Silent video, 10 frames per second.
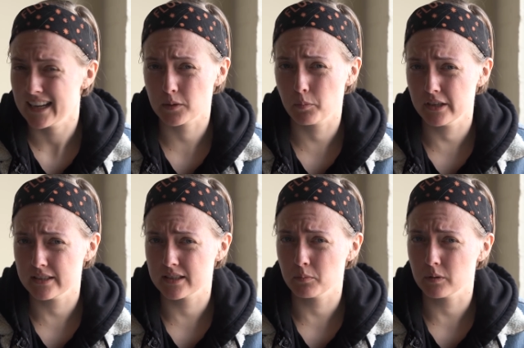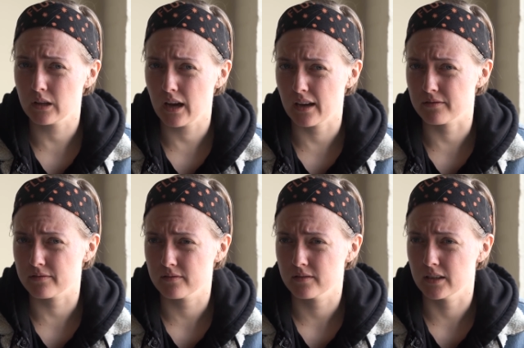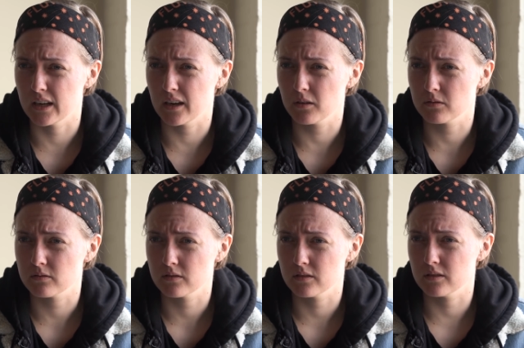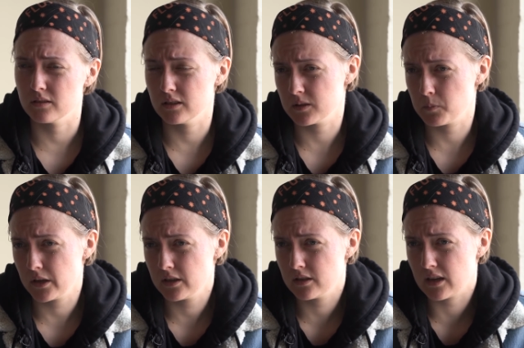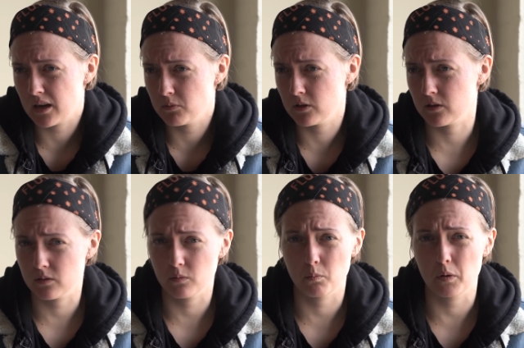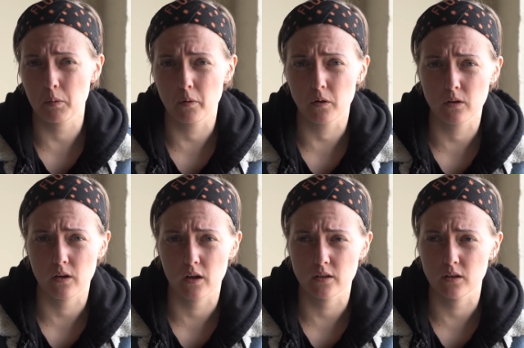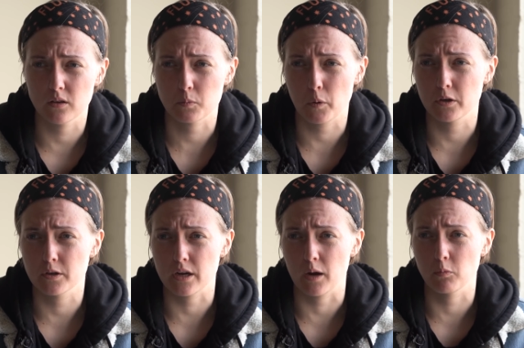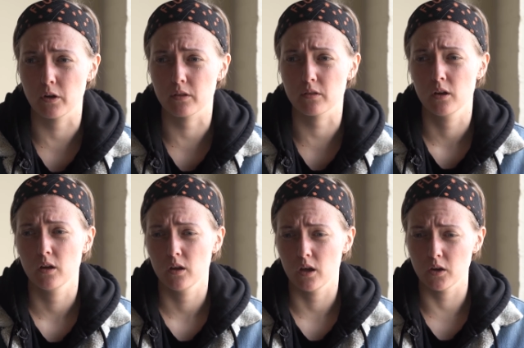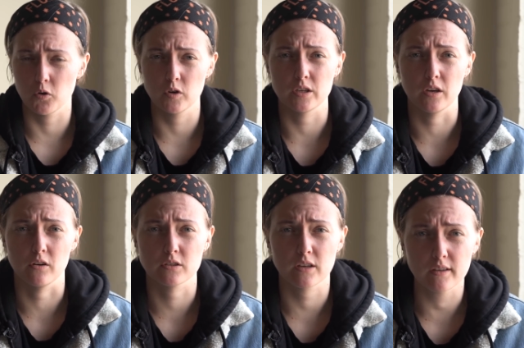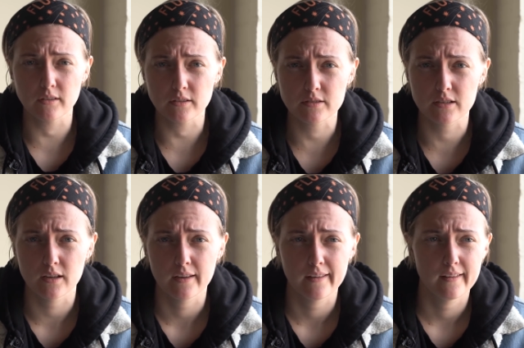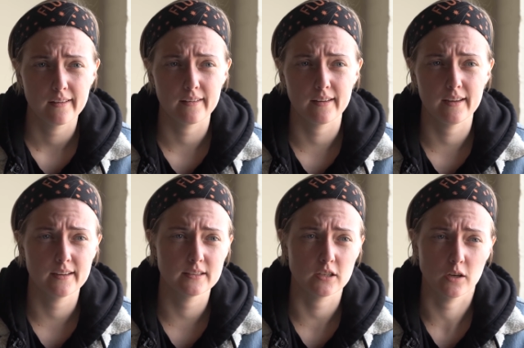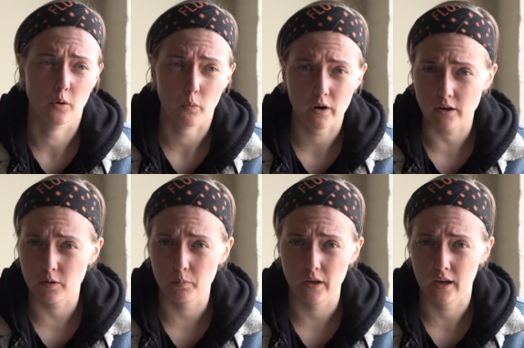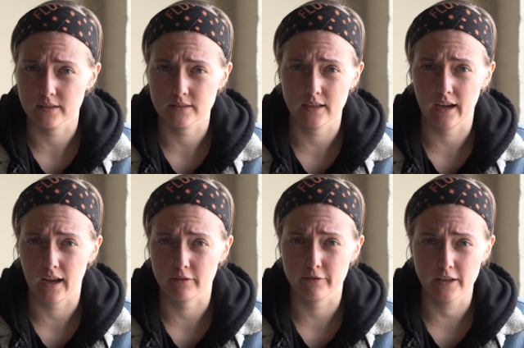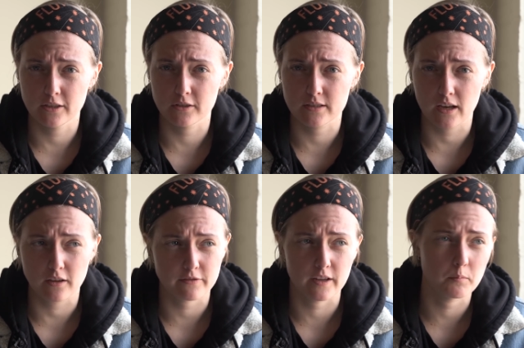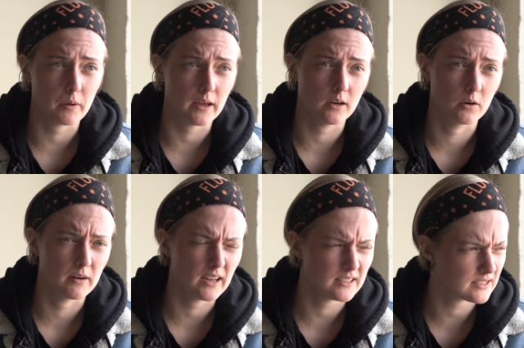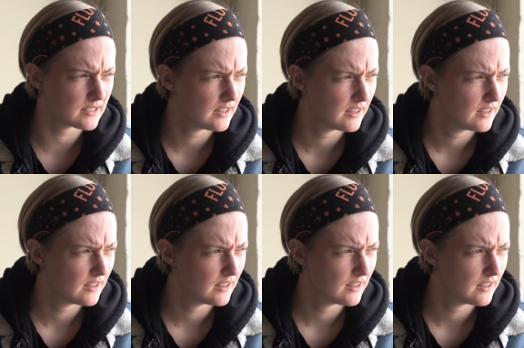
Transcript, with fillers: It's a pretty simple life, you know? You spend your time with people and you spend your time with increasing your skills and your work because you gotta feed yourself and pay your rent